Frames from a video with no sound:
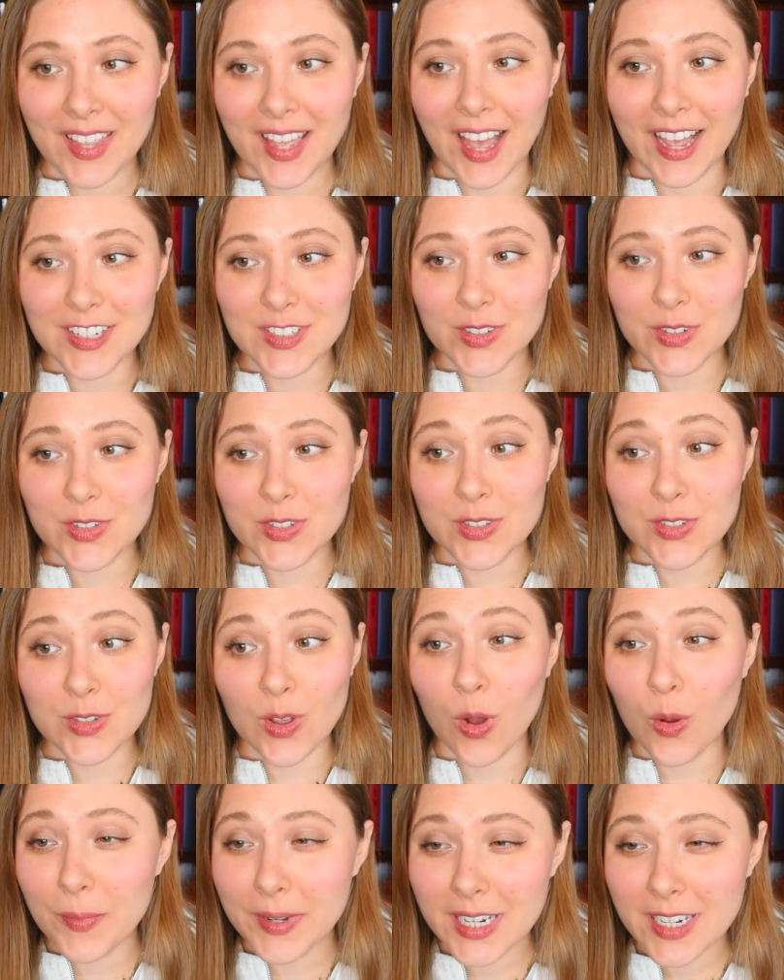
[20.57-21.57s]
I took
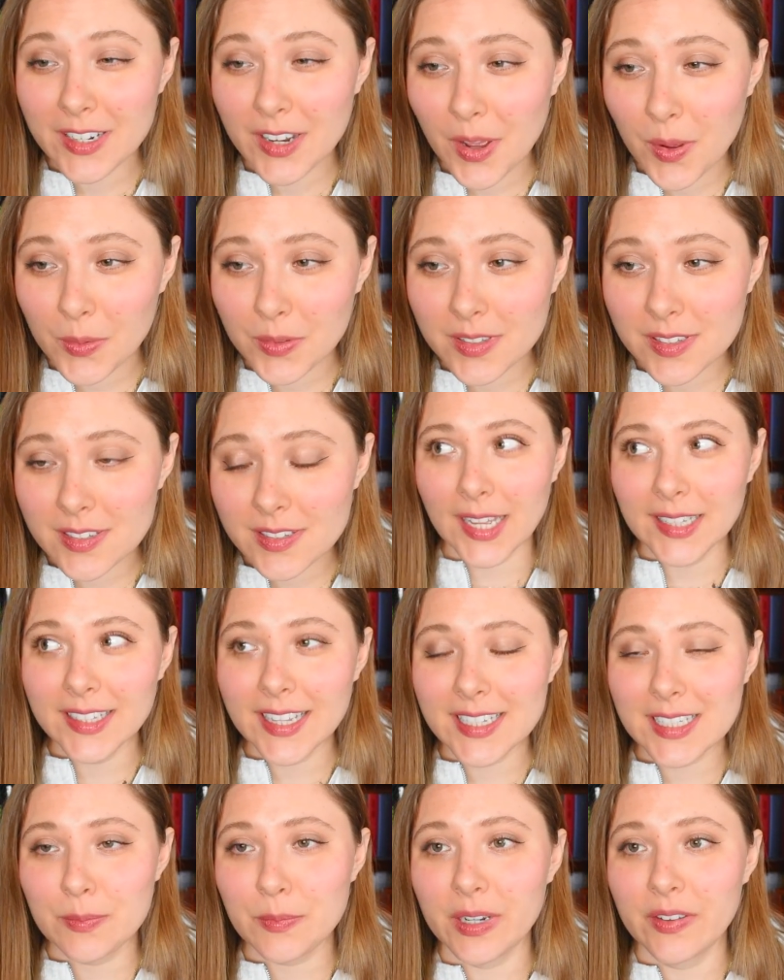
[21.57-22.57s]
so many notes.
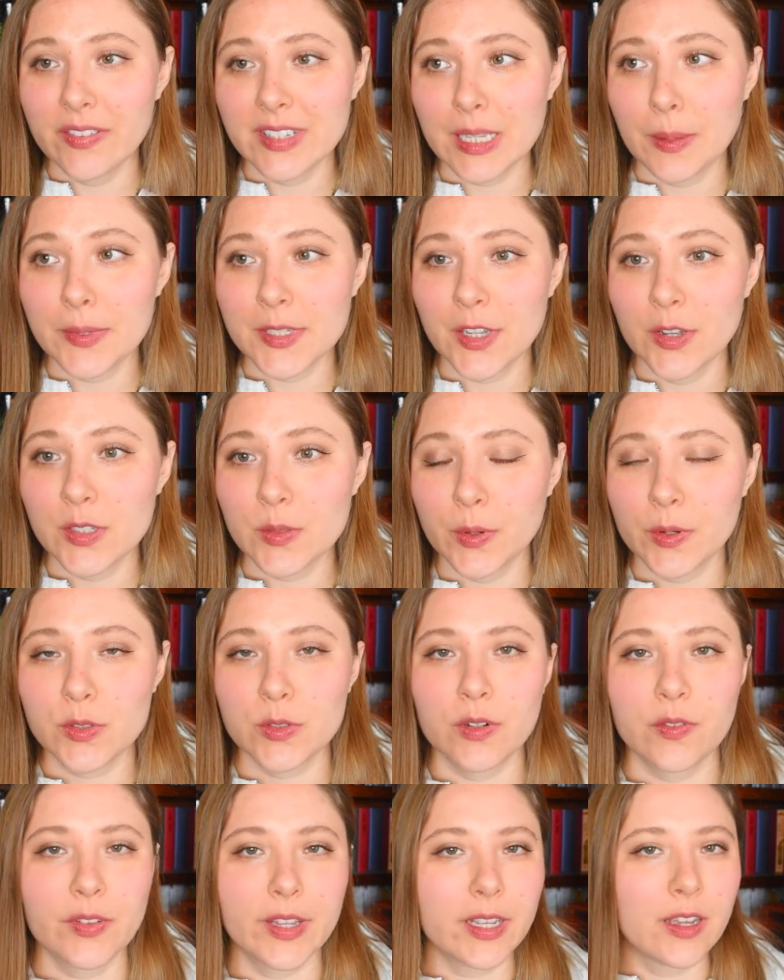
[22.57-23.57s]
Unlike some previous episodes where it was
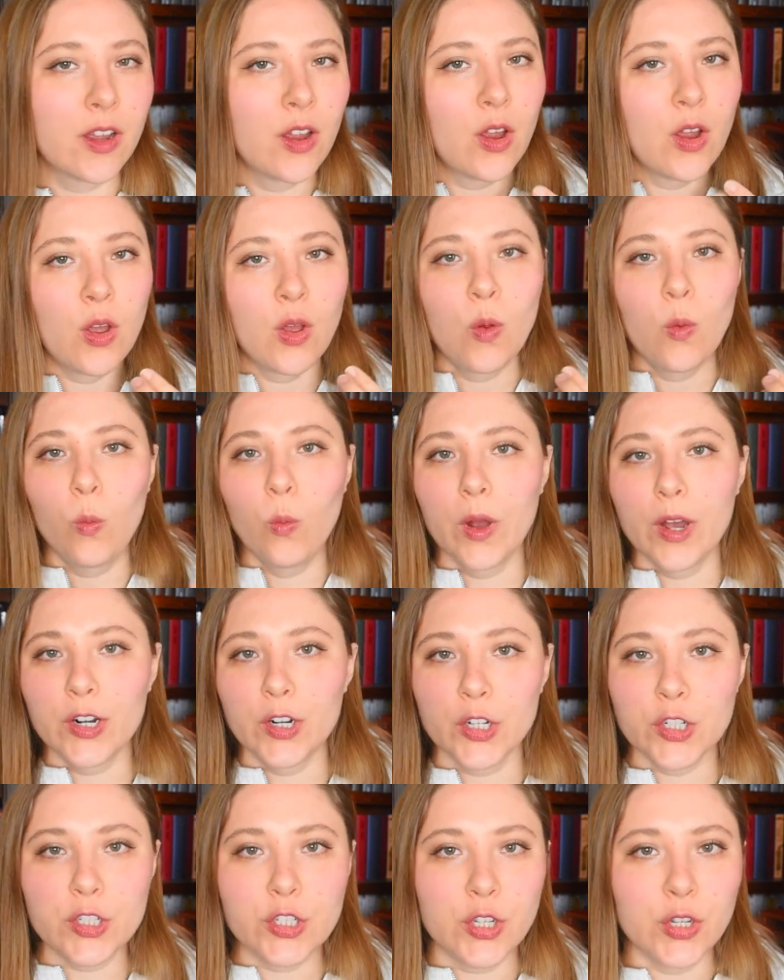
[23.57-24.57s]
sort of like one
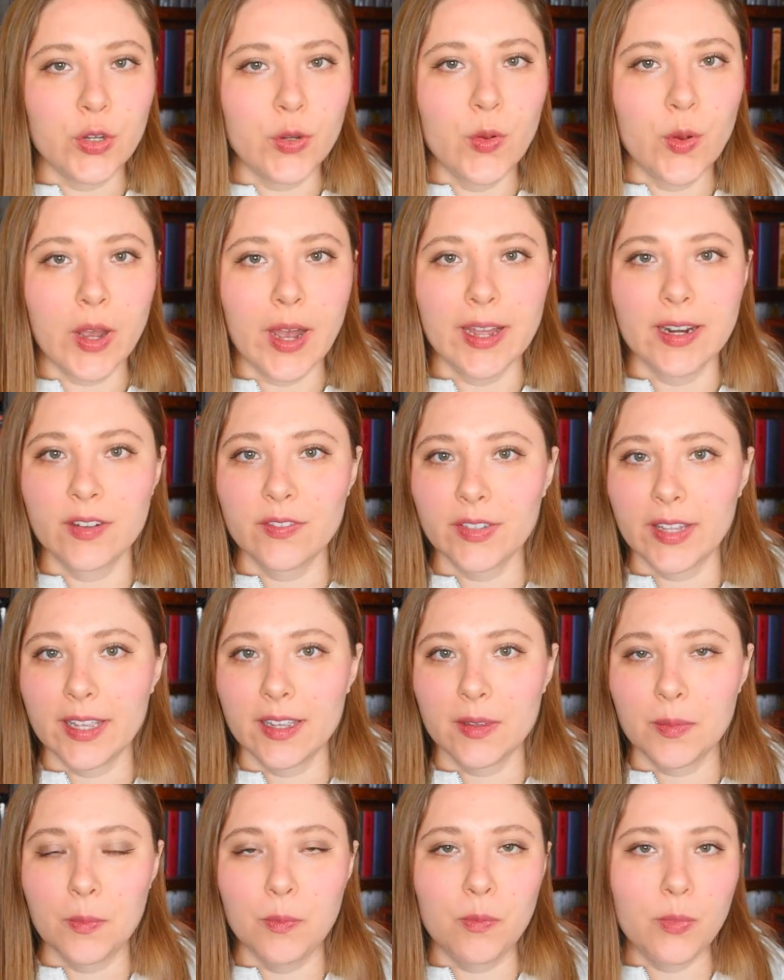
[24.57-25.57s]
or two kind of
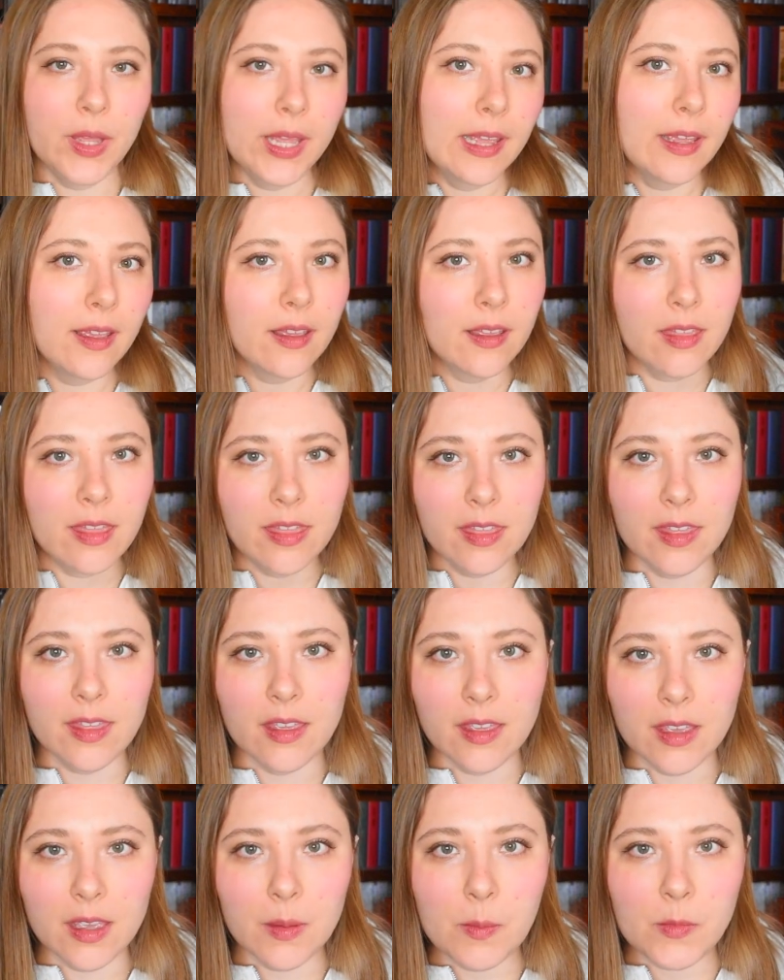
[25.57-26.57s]
like big
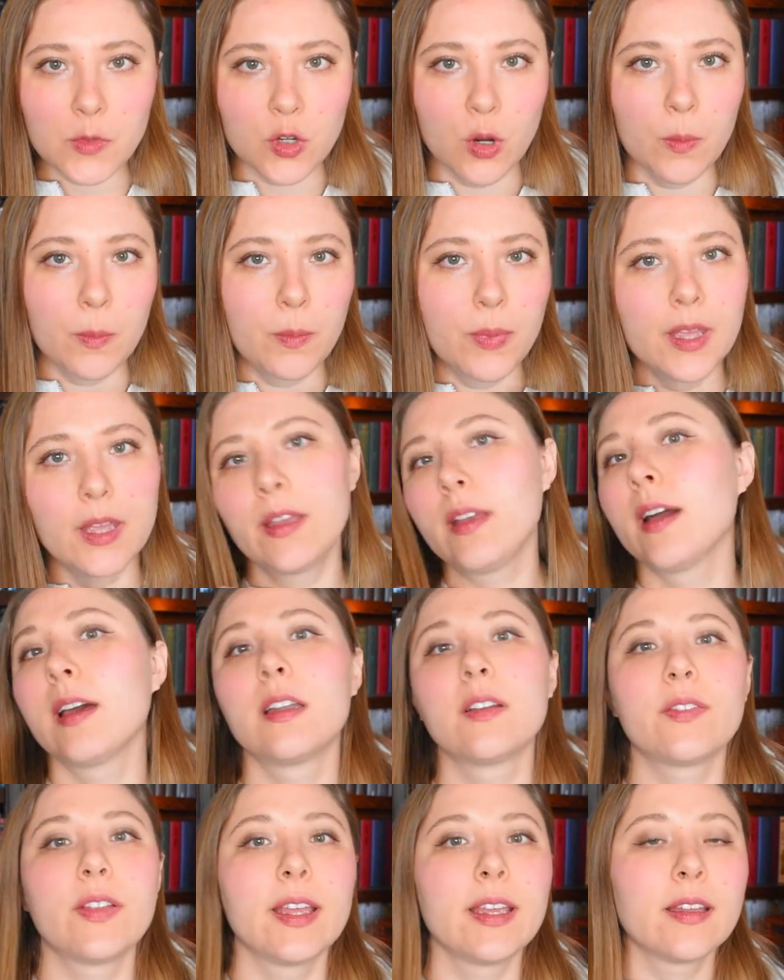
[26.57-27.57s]
themes or big
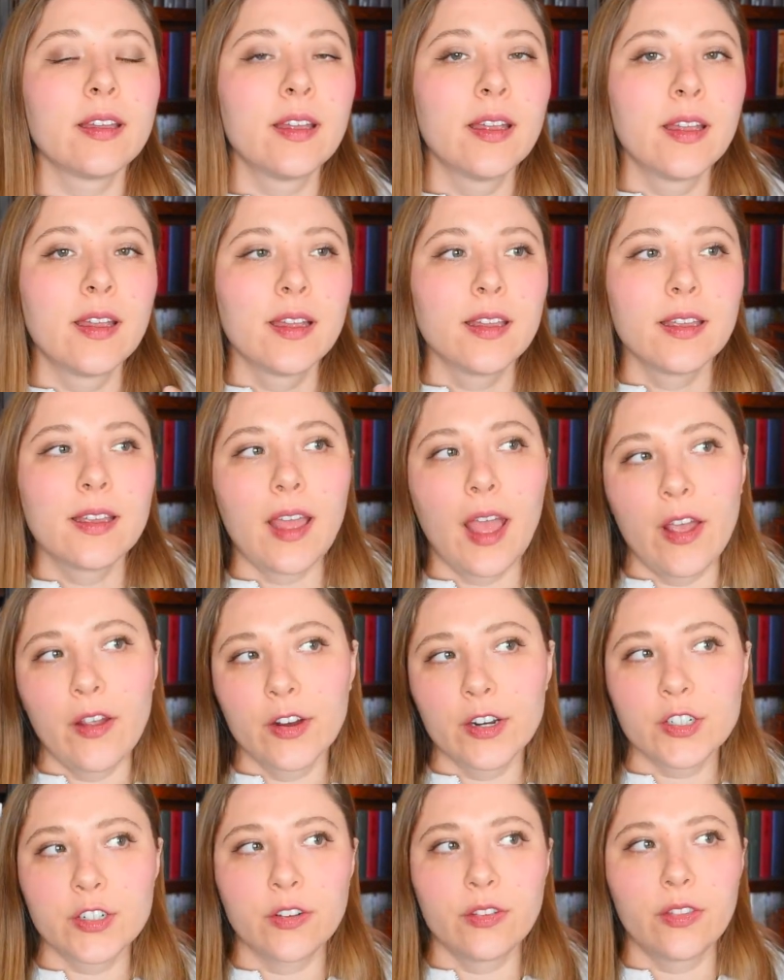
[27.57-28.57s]
kind of like
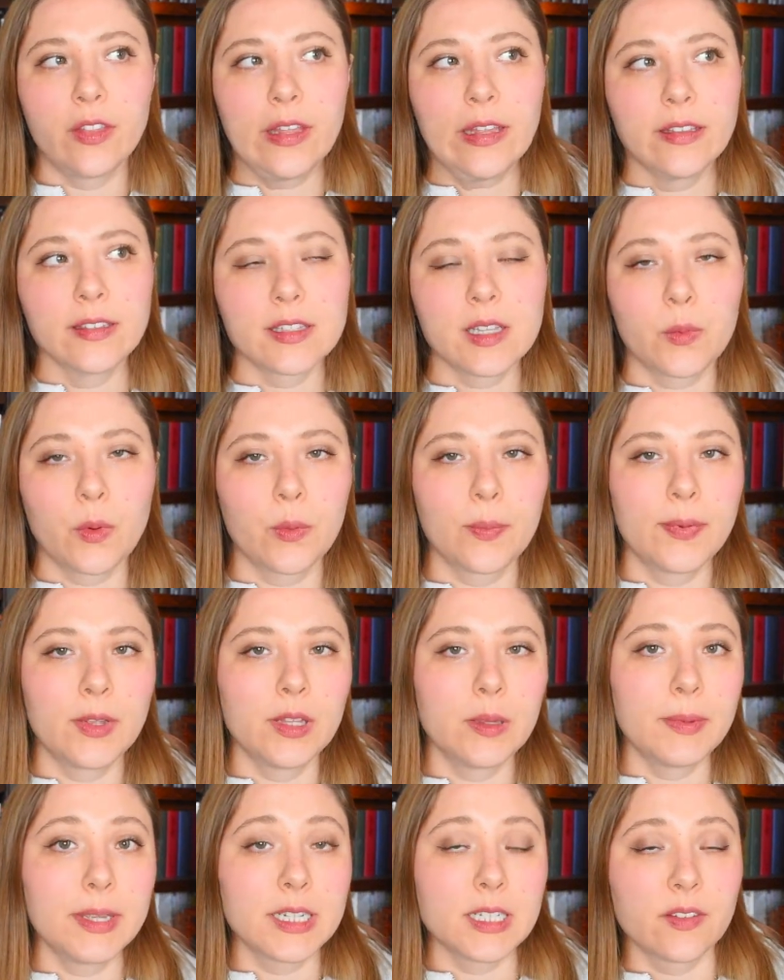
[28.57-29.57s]
character things that were
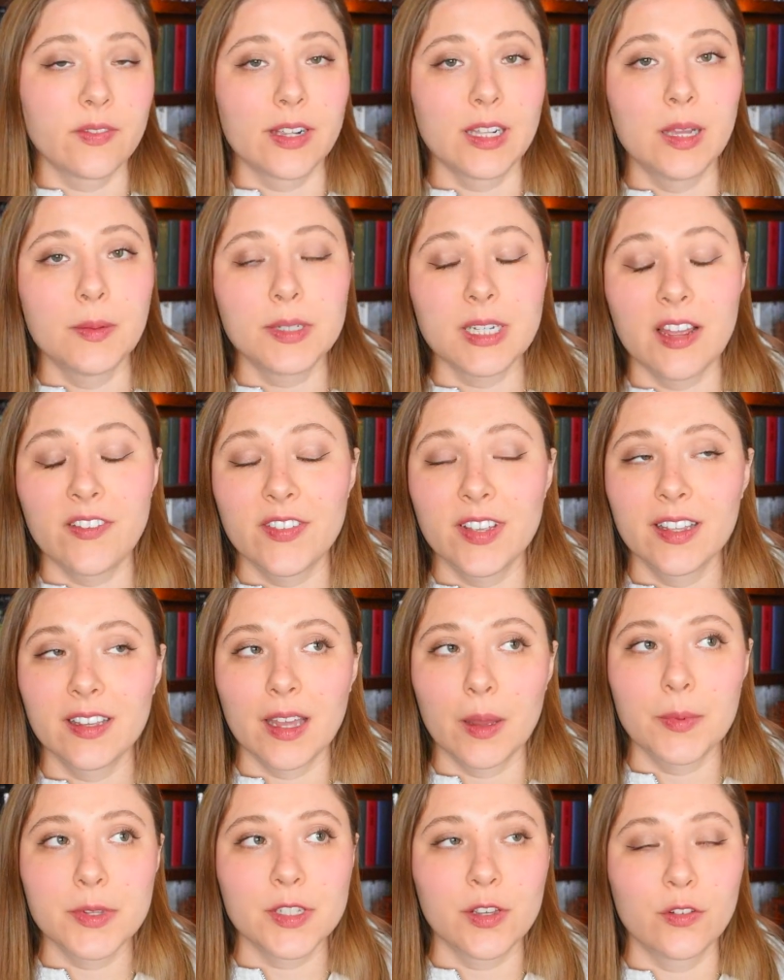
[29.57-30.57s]
really being developed, I feel like
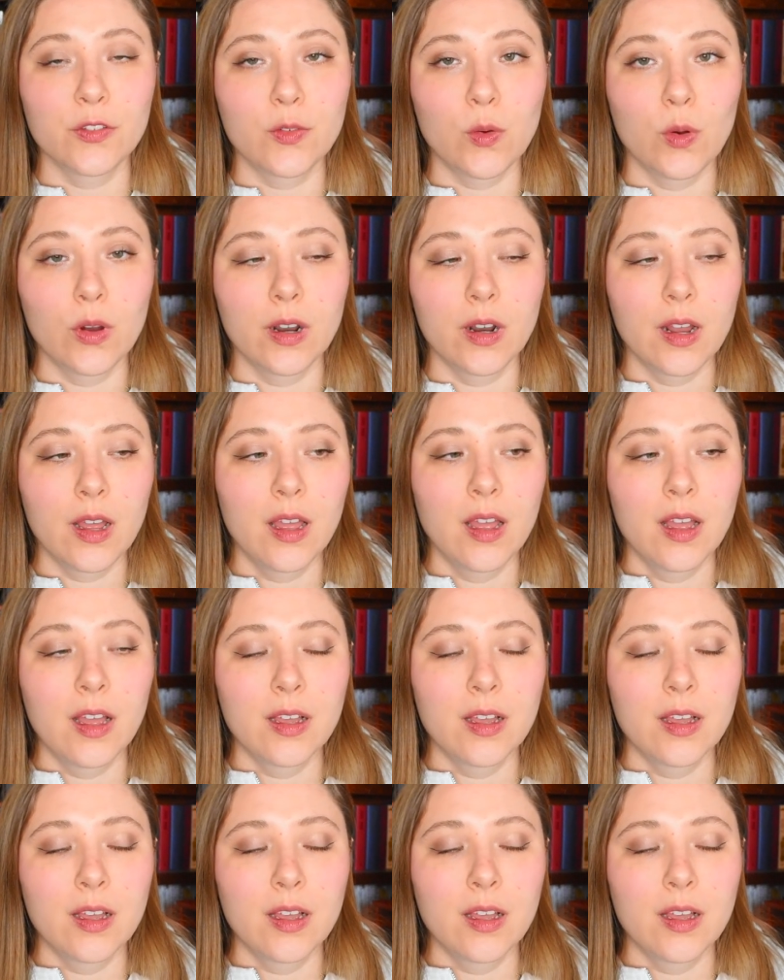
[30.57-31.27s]
episode 4